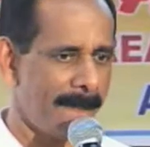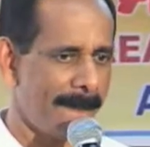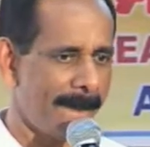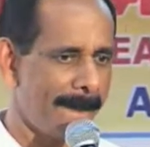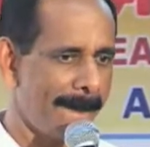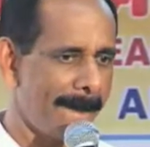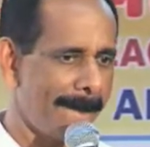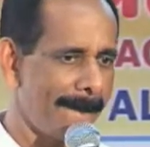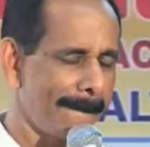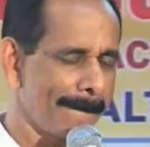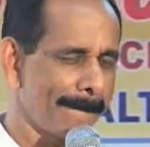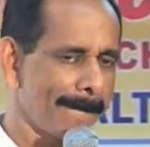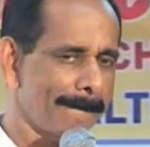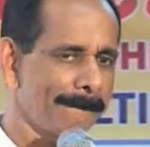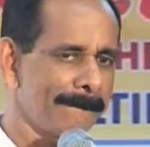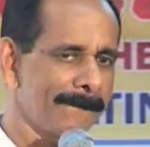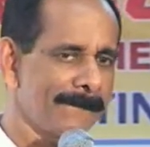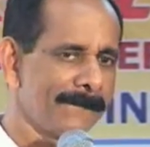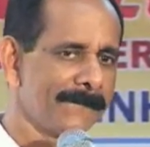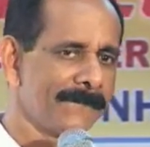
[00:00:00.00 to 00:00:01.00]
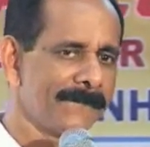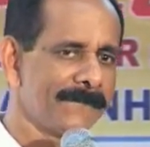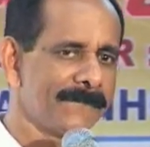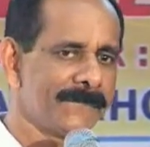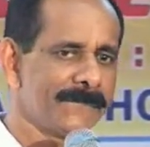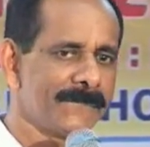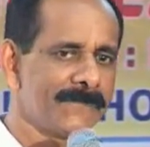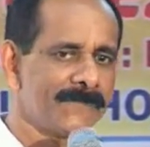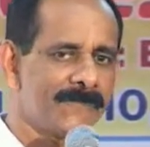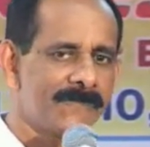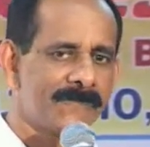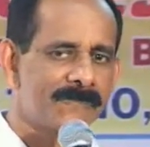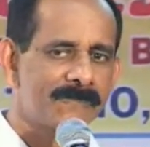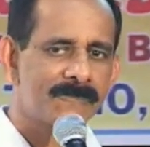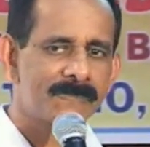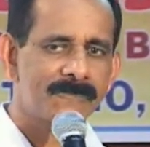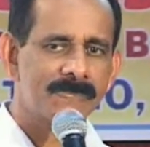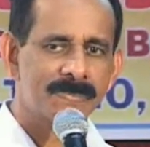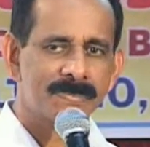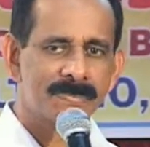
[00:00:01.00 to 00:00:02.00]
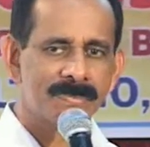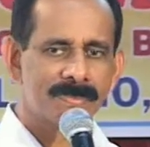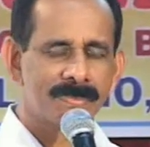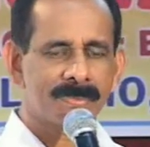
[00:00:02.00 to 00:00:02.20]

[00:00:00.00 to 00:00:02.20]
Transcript: (no one is talking)